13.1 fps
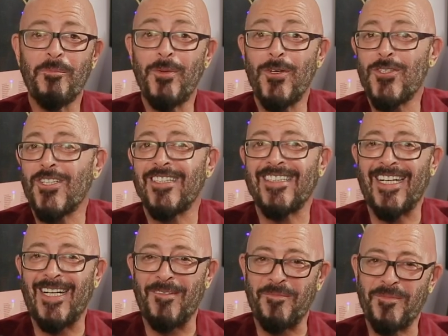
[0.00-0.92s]

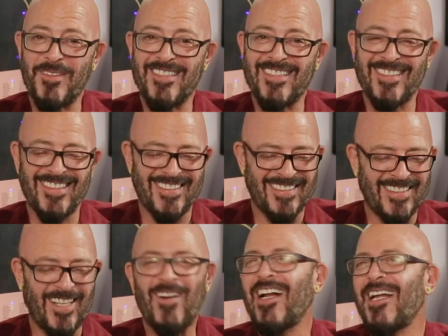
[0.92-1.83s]
Pusseldumps.
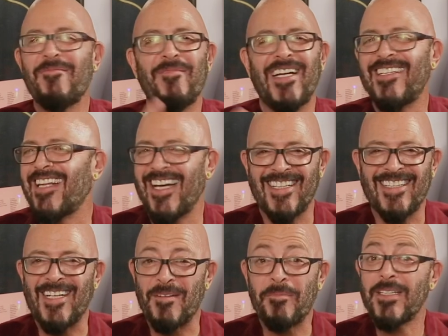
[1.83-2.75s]
Oh, I made
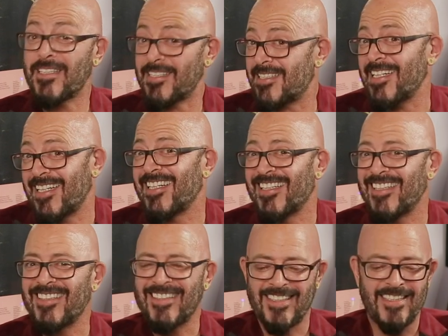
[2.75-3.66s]
that up. But
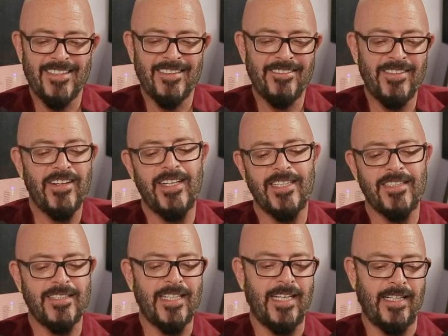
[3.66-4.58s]
still, very
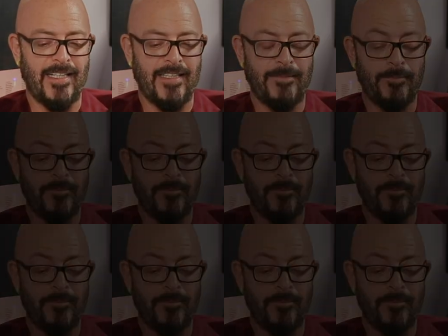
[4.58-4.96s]
entertaining.